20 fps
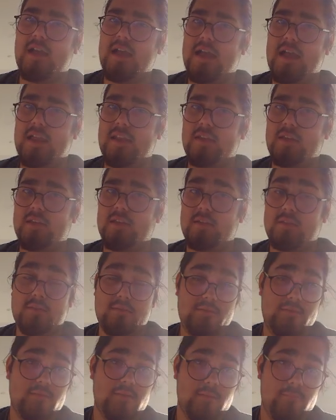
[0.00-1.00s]
and
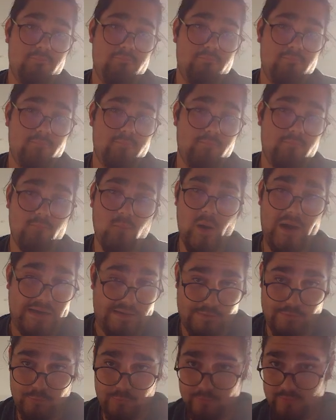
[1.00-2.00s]
white
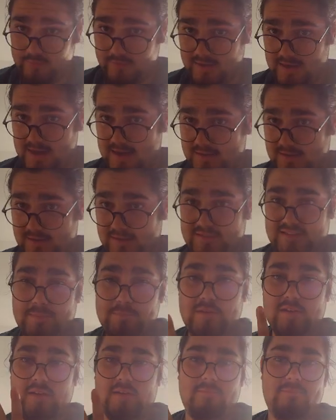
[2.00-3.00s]
thought and
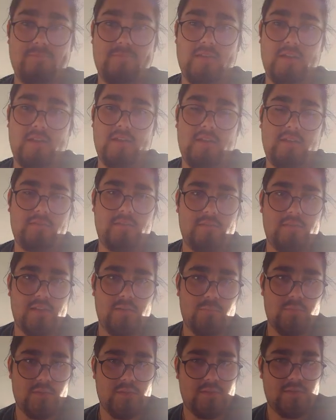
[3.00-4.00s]
accepted it, thinking that there
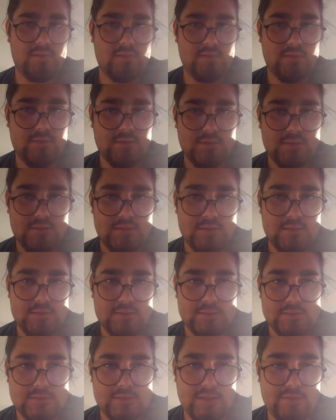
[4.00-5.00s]
was,
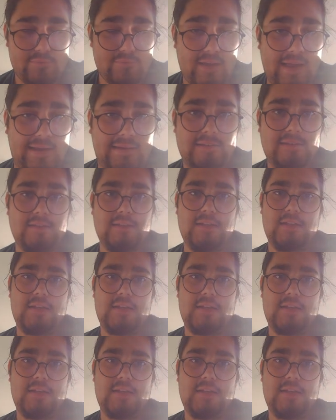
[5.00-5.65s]
in fact,